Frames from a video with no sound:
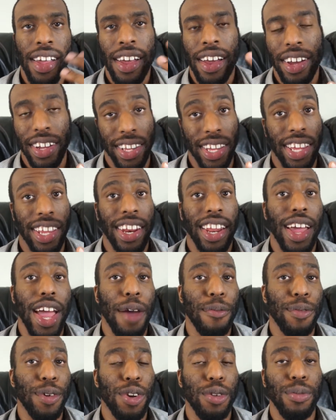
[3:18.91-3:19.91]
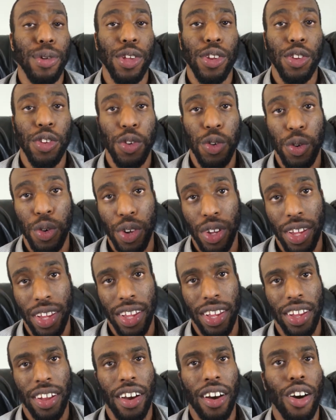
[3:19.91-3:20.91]
Again, I'm gonna be
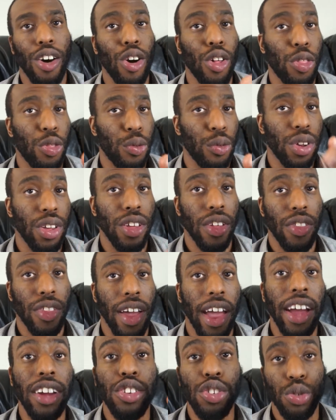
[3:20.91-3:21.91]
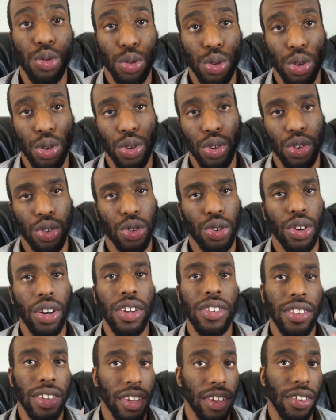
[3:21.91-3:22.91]
doing all three of the actual
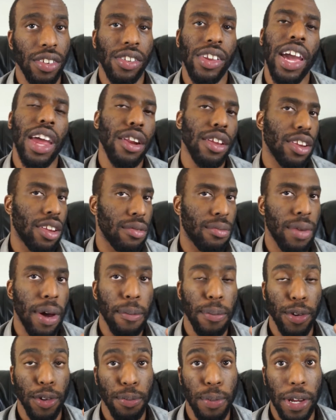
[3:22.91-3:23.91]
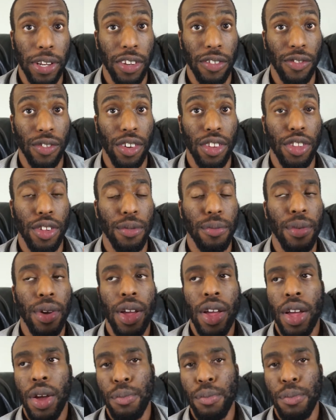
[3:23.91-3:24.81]
shorts and kind of getting my perspective on them